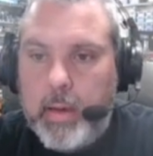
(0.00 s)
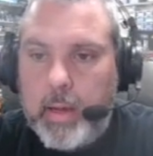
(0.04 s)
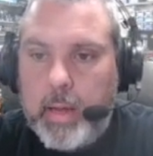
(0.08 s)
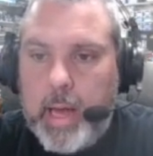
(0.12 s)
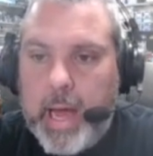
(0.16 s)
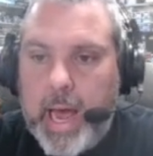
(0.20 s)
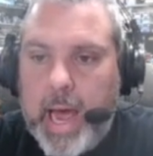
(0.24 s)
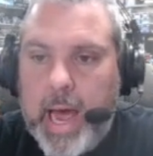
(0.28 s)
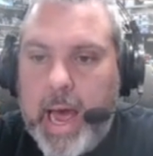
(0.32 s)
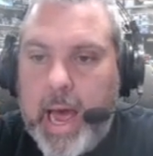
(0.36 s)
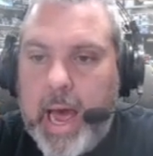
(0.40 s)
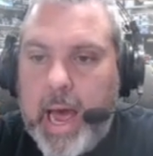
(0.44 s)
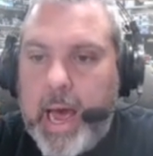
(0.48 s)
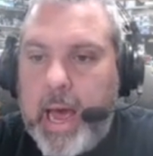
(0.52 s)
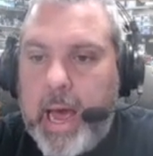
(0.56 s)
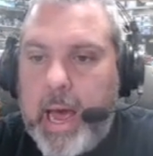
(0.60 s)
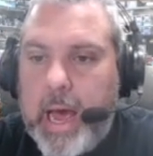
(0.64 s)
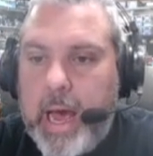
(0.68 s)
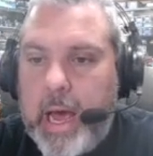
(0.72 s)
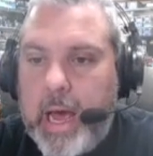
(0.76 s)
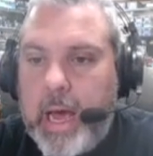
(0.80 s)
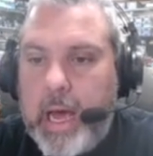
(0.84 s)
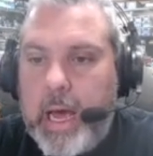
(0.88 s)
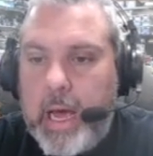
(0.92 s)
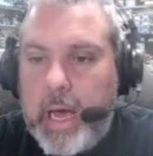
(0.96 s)

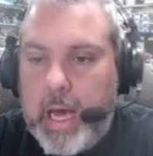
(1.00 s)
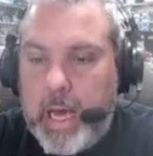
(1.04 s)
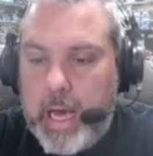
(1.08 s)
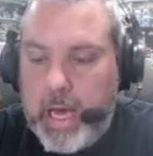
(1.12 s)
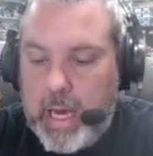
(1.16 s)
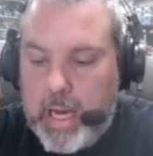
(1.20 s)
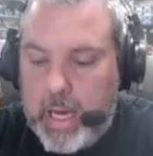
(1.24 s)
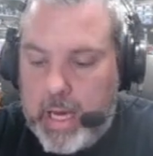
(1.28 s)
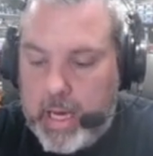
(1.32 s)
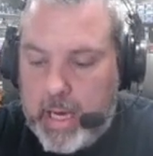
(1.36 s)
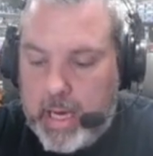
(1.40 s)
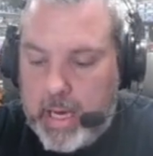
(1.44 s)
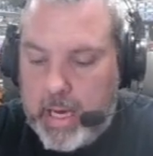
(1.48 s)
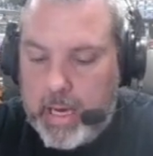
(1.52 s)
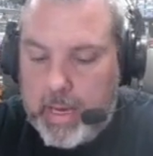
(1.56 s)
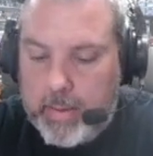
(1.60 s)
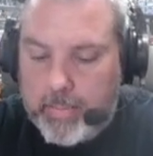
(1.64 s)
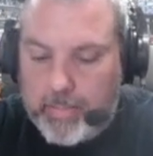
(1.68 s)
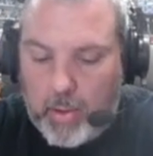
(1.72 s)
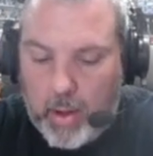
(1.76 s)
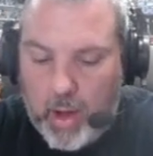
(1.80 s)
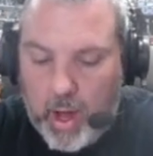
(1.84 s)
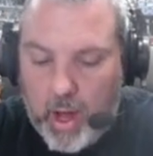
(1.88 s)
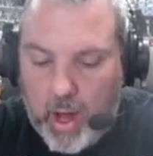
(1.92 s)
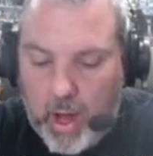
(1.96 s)
Hey,
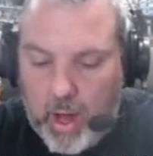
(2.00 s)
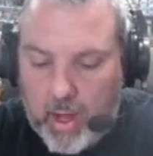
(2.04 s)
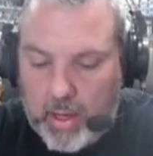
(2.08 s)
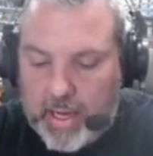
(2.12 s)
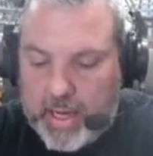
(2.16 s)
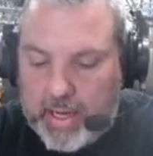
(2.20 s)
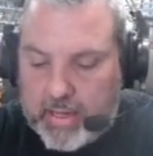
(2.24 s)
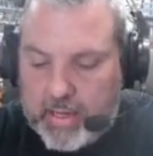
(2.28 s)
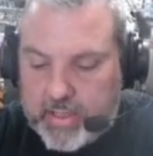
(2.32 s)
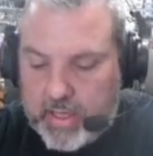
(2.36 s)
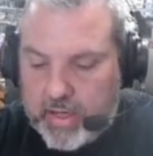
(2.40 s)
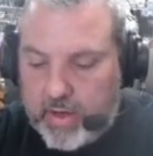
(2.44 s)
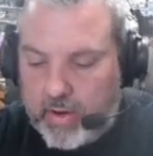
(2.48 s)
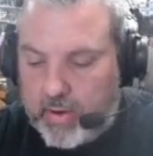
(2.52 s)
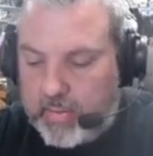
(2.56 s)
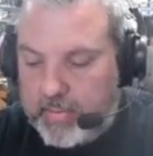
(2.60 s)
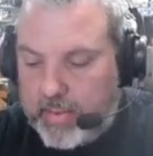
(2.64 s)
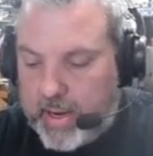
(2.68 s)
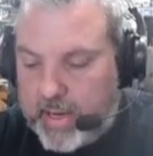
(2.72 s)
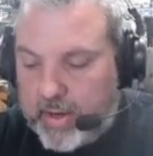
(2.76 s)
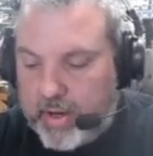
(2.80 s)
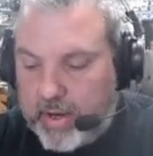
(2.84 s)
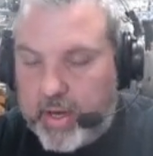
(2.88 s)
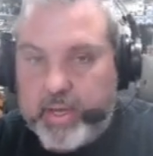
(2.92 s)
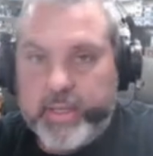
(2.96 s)
Paul, how's it going,
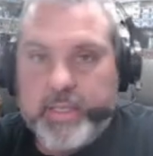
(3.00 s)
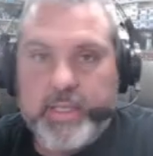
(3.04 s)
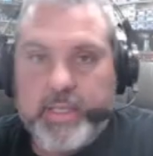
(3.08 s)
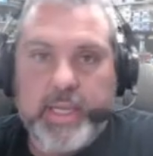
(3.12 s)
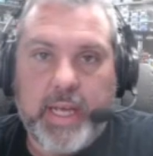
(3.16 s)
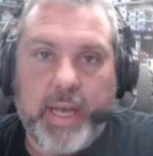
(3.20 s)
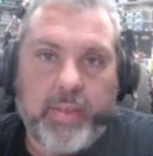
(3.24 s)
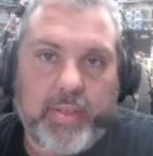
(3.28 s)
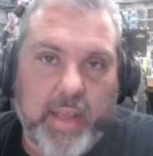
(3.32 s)
man? Good to see you.